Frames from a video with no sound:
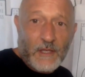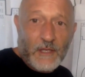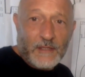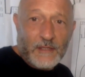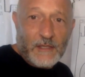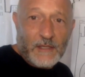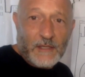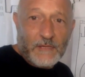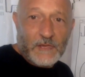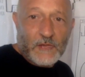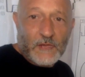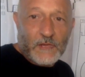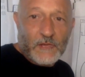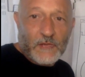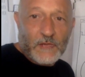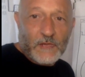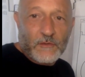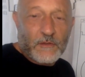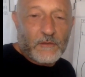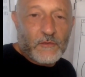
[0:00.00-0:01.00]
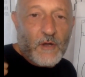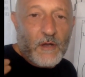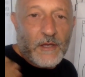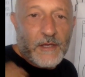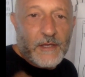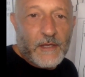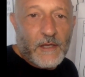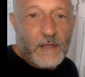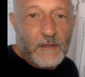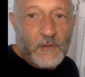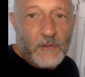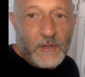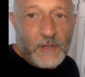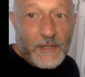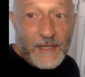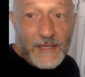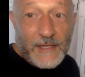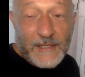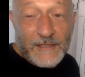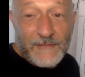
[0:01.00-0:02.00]
It gives your drawing a
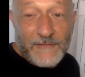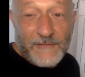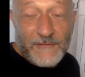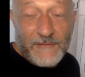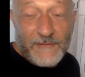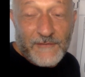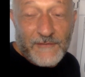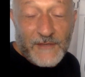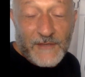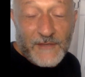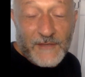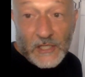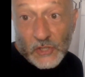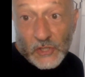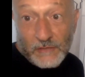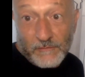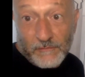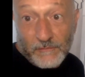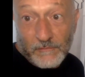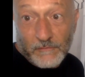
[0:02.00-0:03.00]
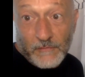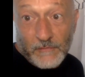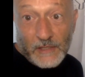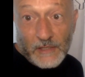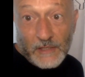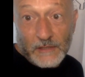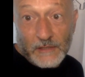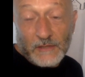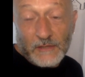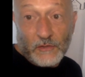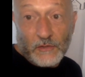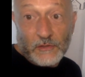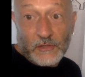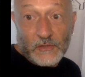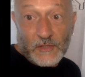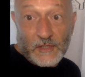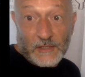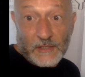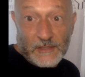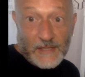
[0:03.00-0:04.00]
look like it's finished, and it doesn't look
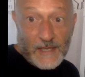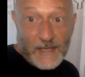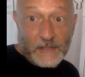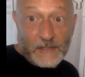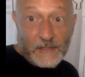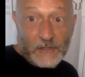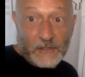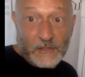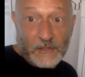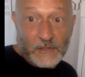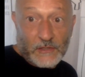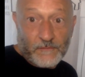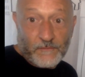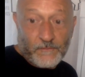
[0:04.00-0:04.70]
just like a sketch.